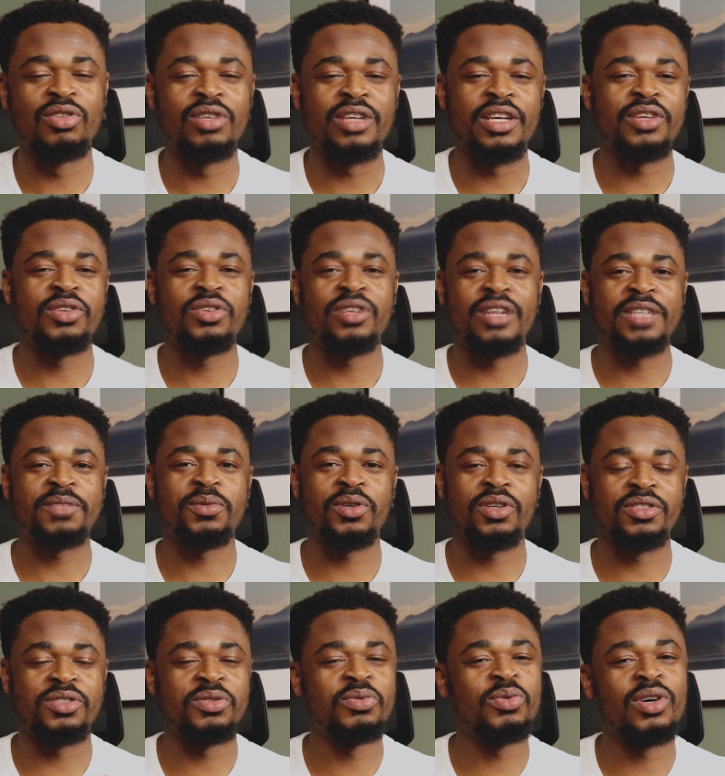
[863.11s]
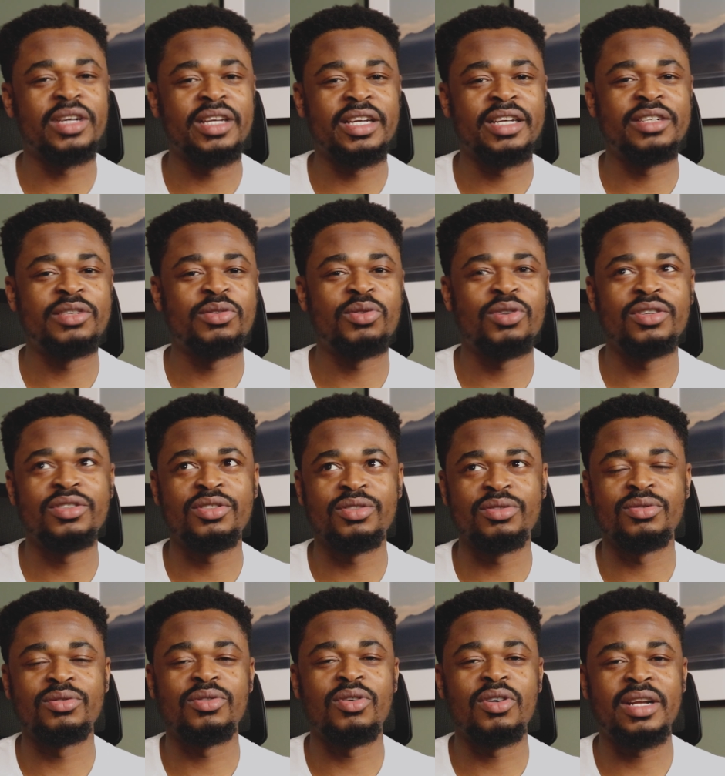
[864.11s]
Okay, you know that this product is working. You want
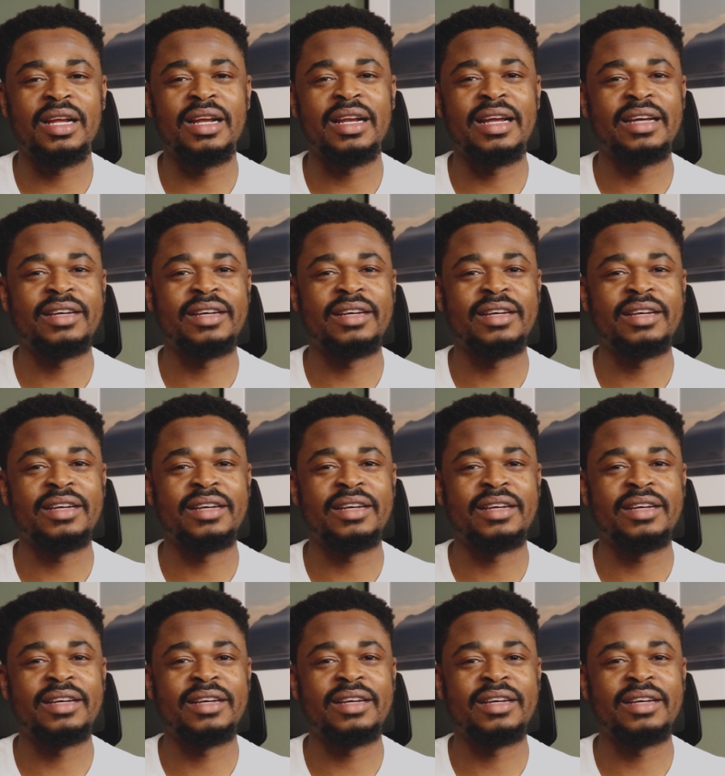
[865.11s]
to order